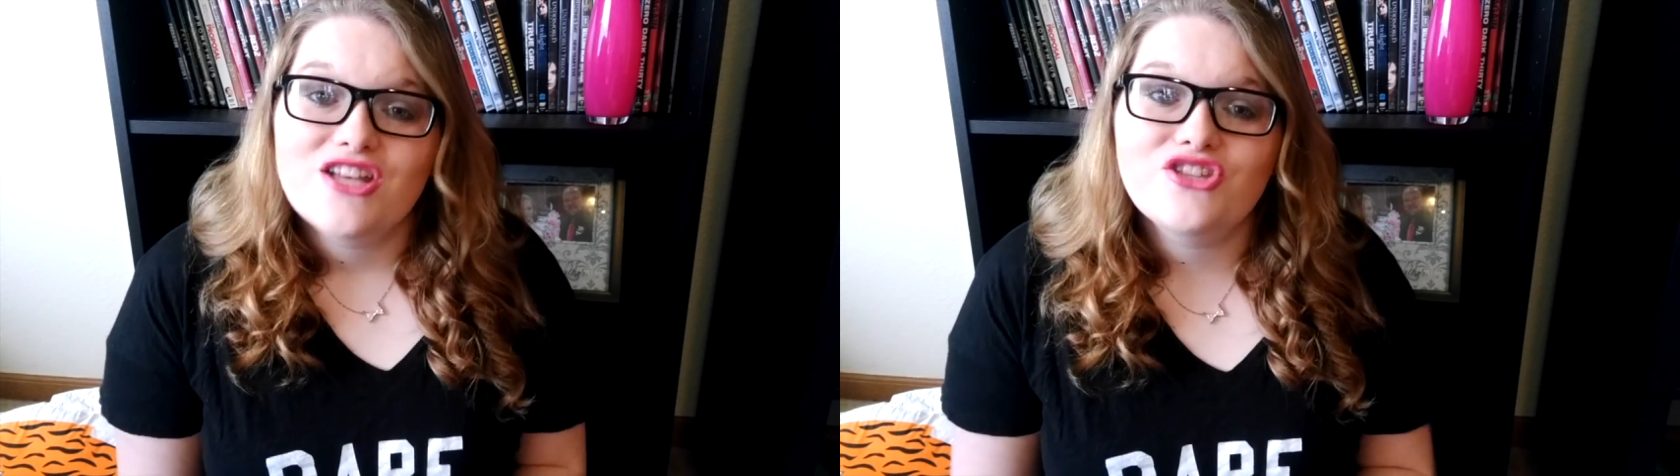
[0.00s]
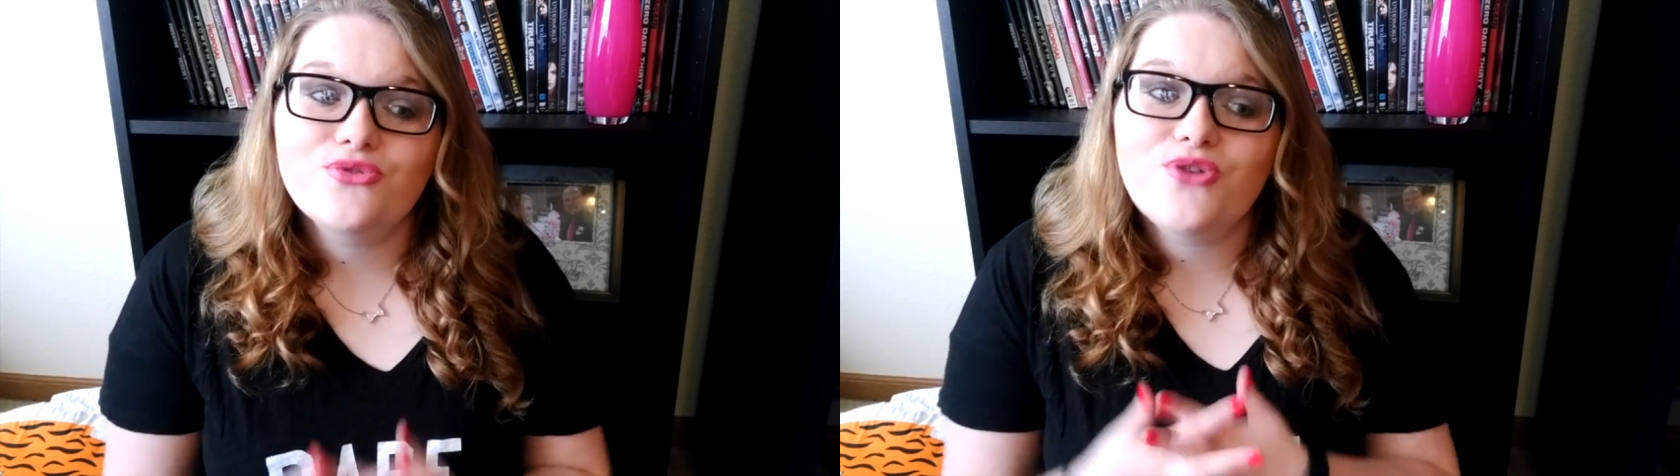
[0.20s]

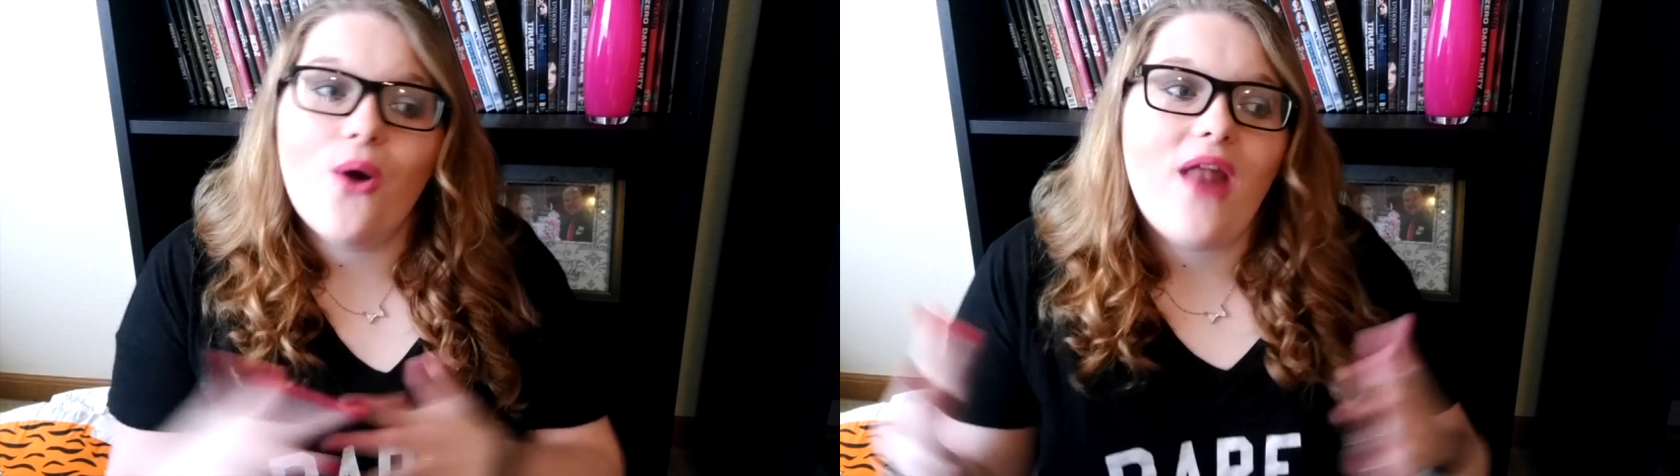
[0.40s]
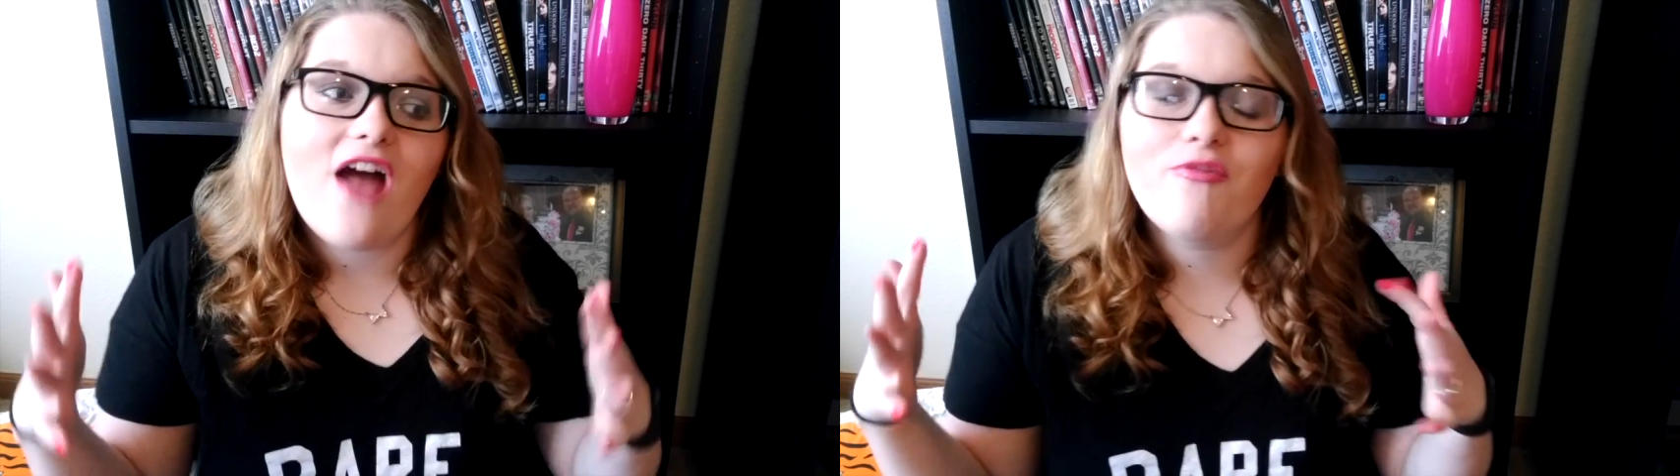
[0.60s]
So
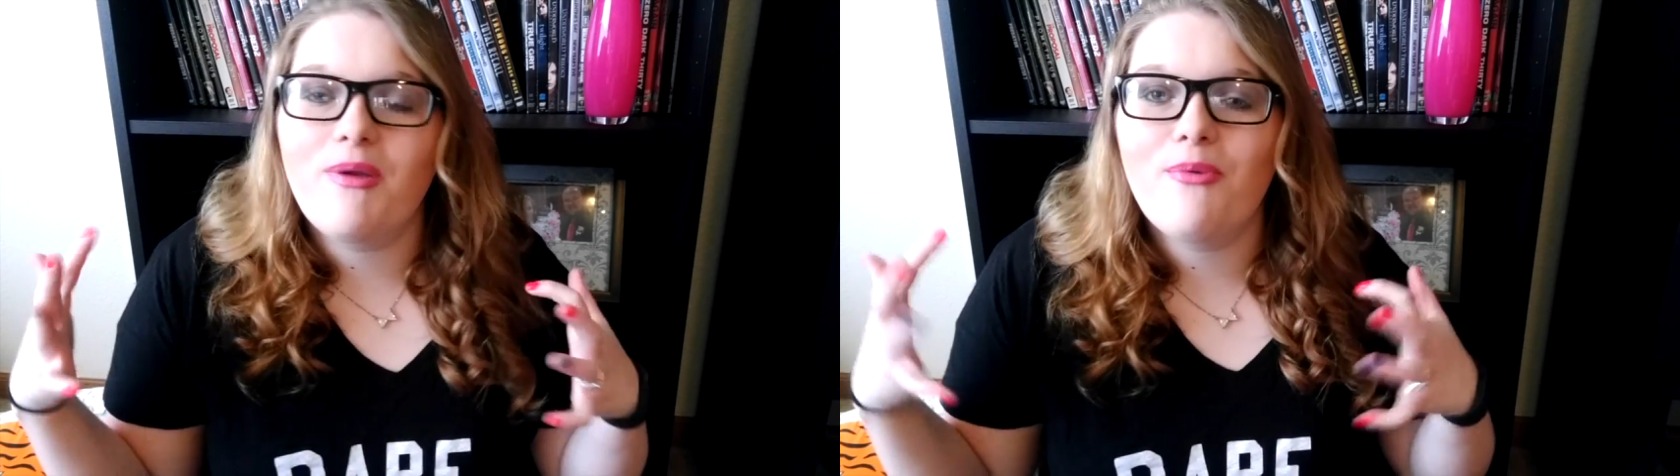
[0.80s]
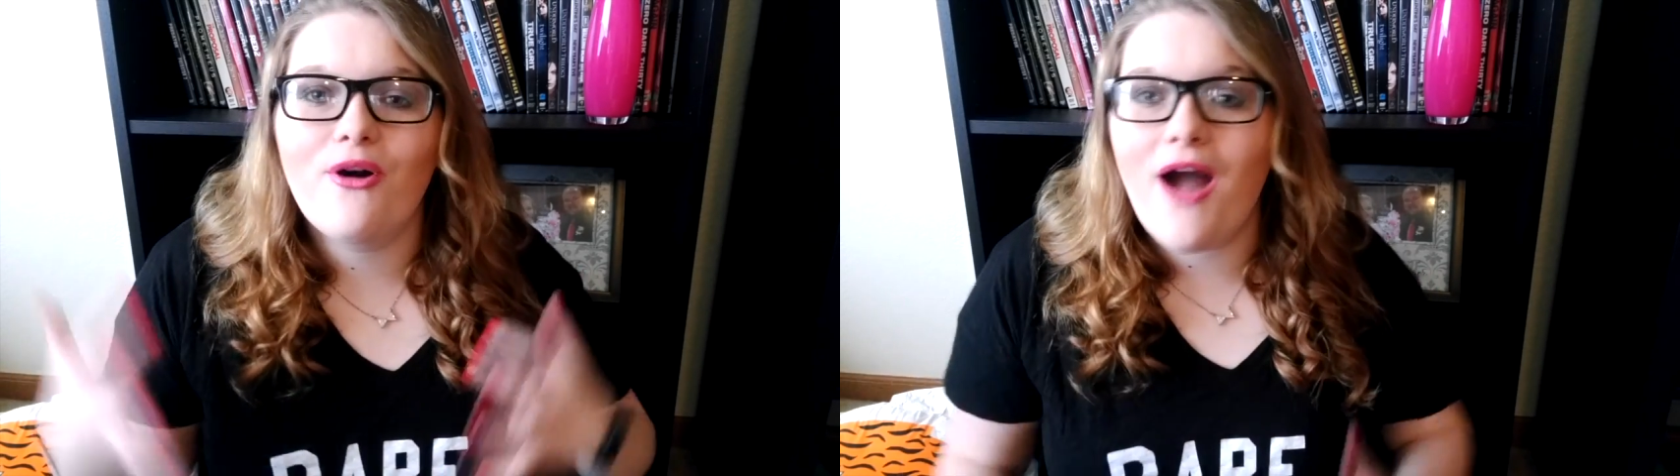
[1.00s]
don't have
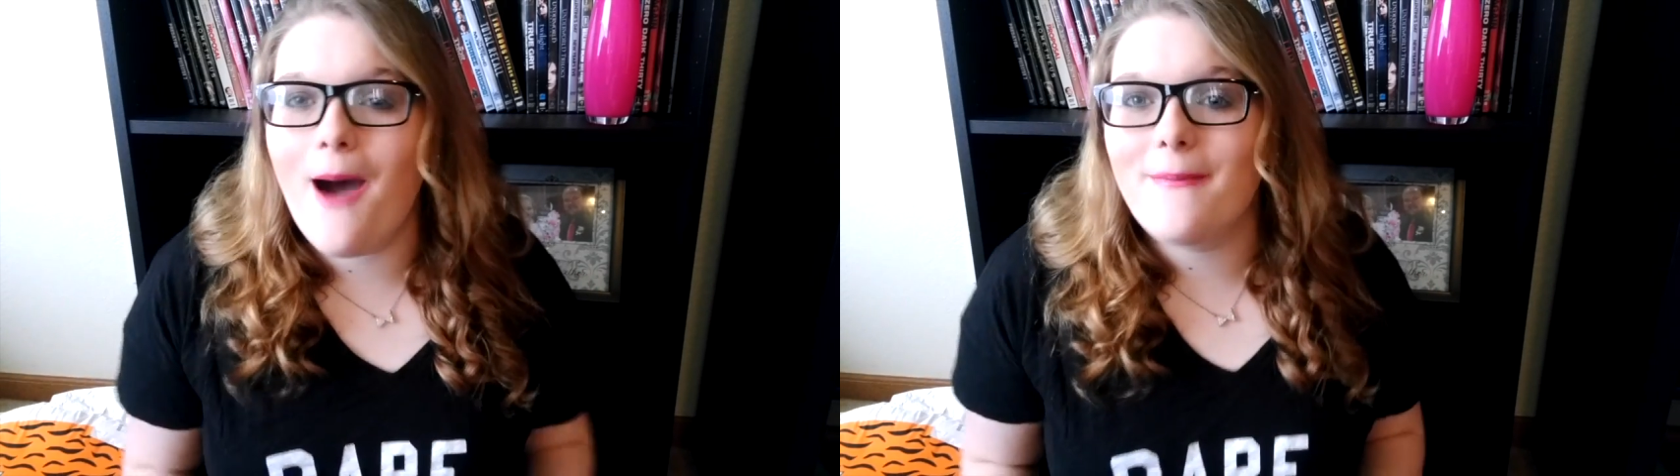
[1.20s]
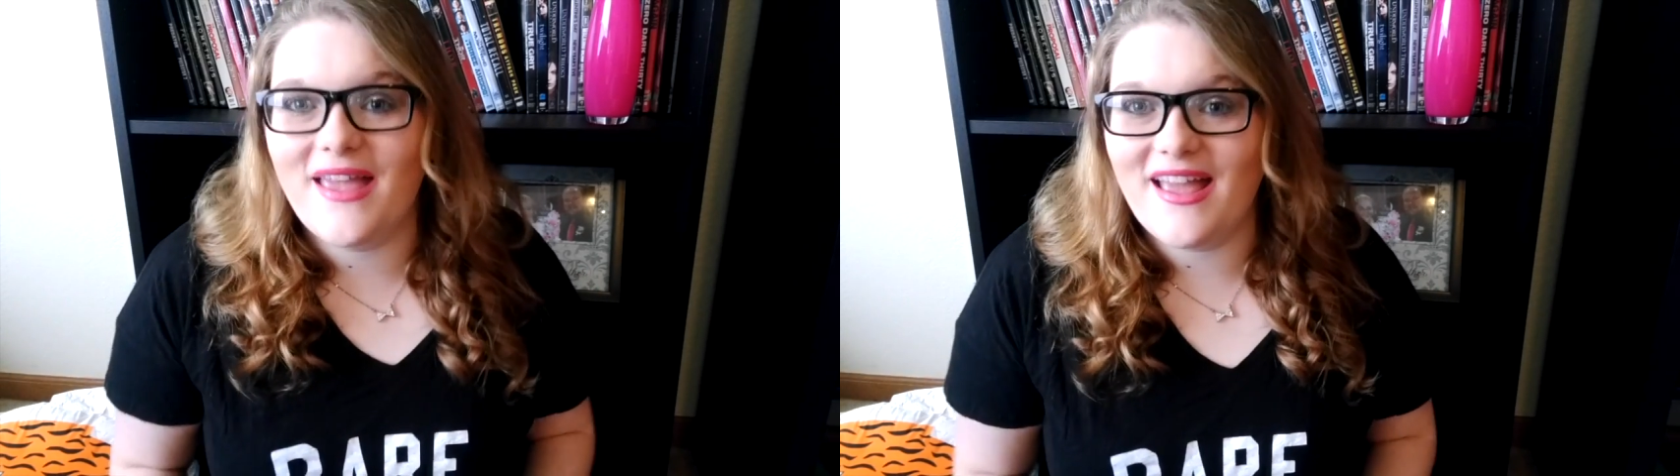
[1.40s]
people
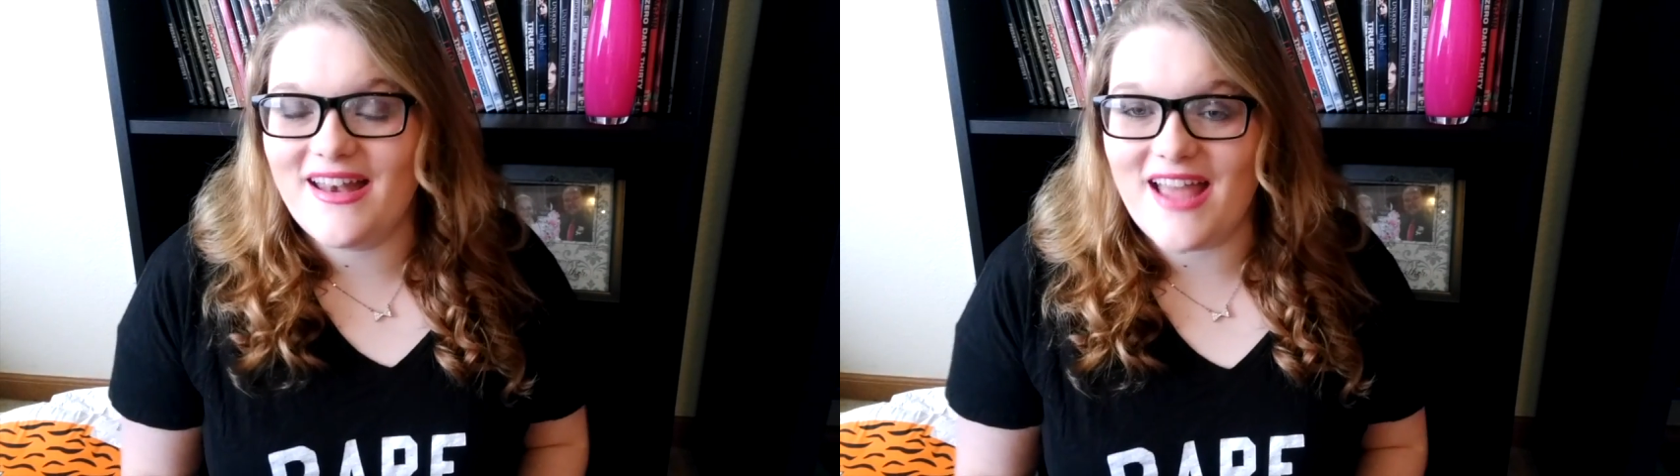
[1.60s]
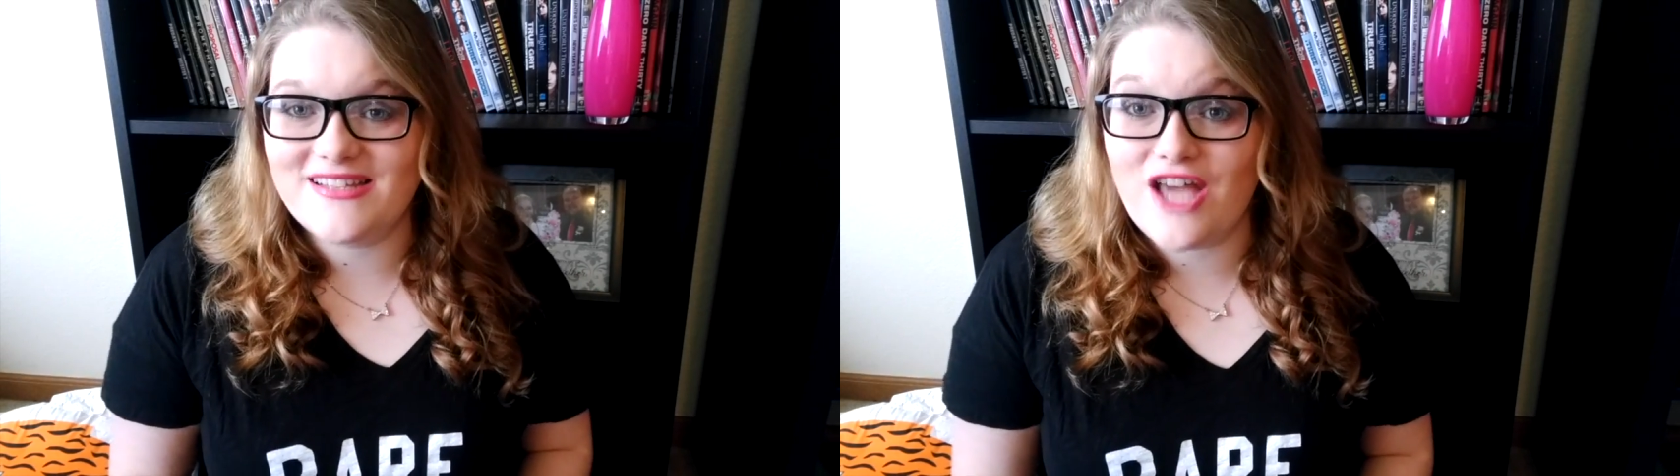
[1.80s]
come
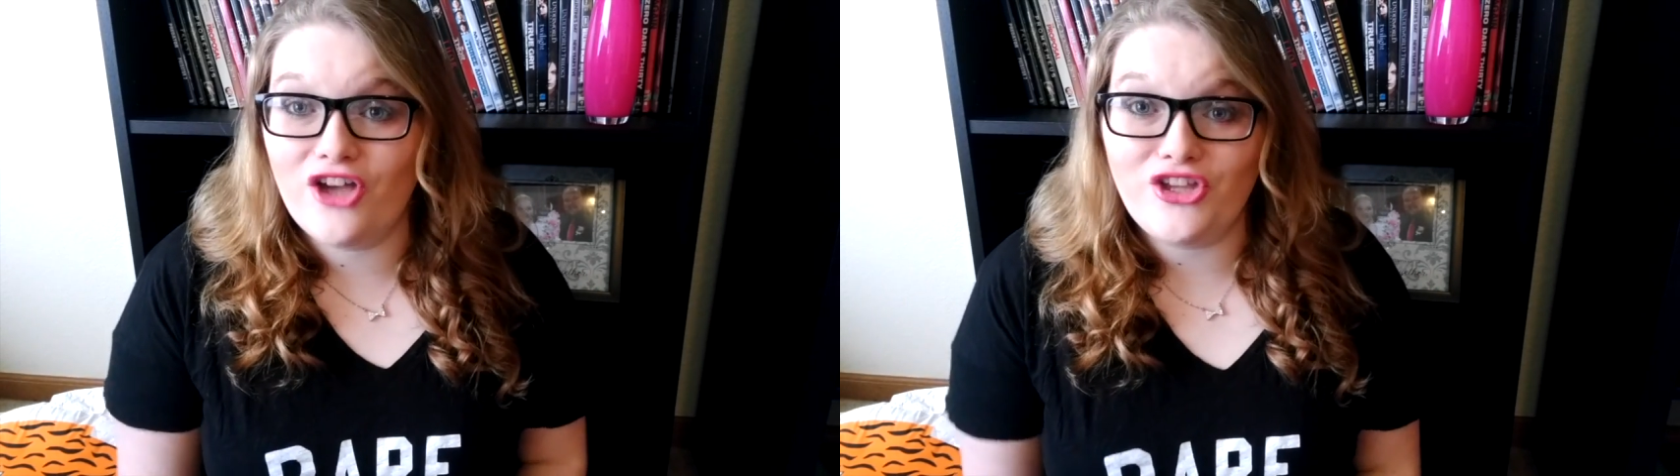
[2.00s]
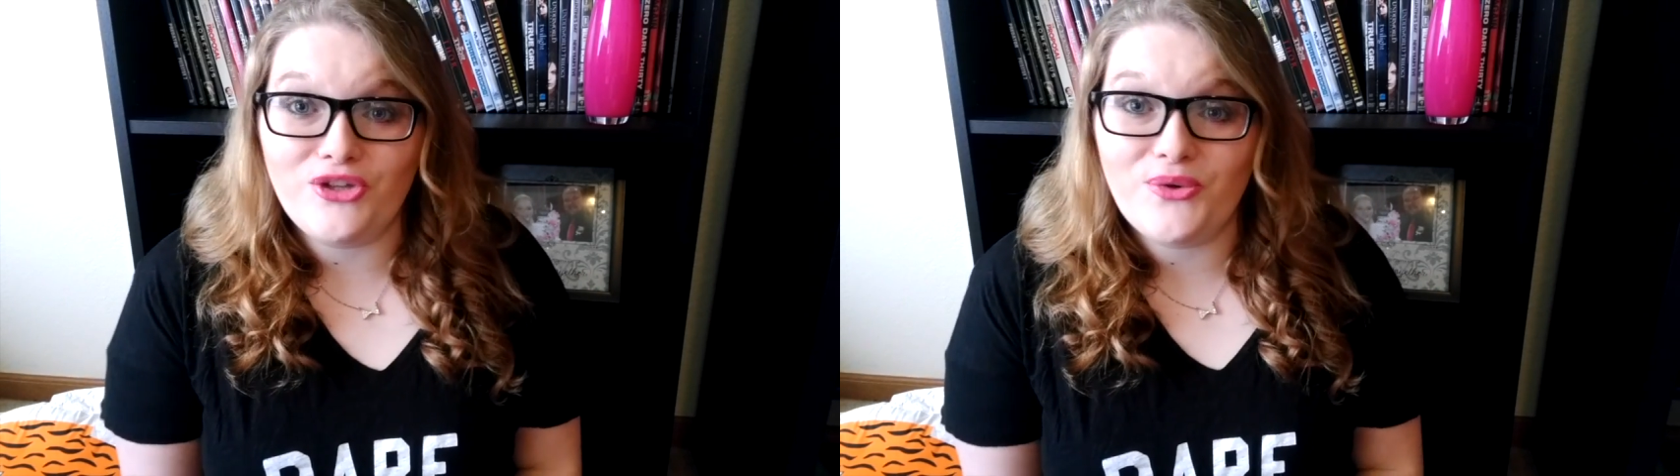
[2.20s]
in and
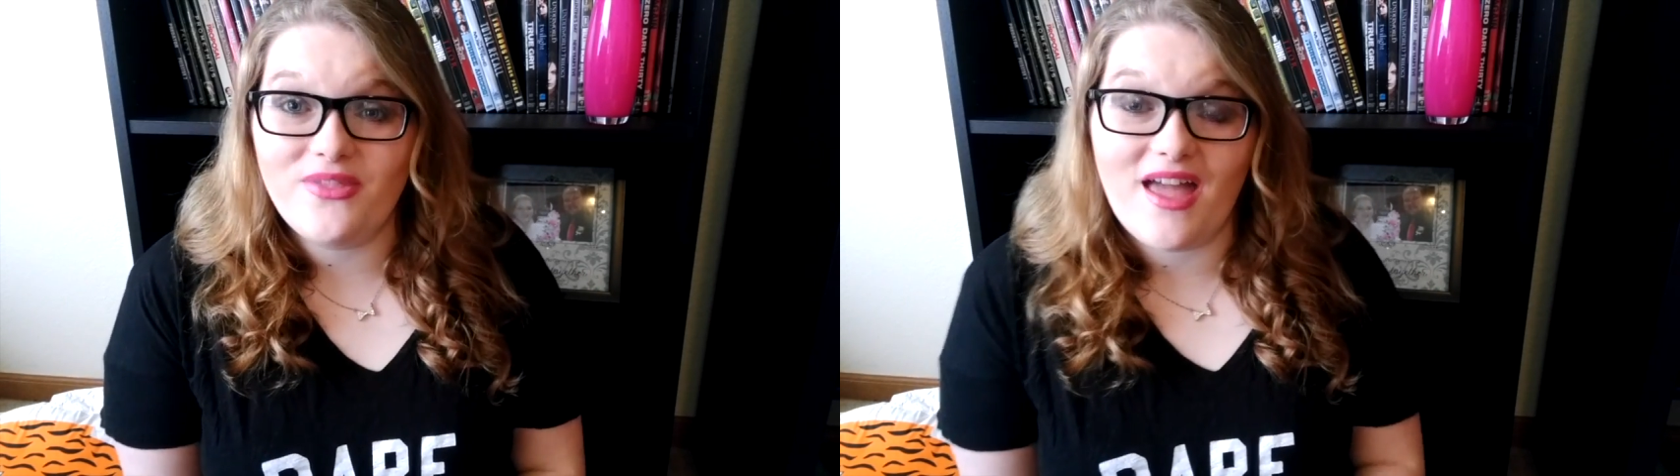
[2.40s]
tell you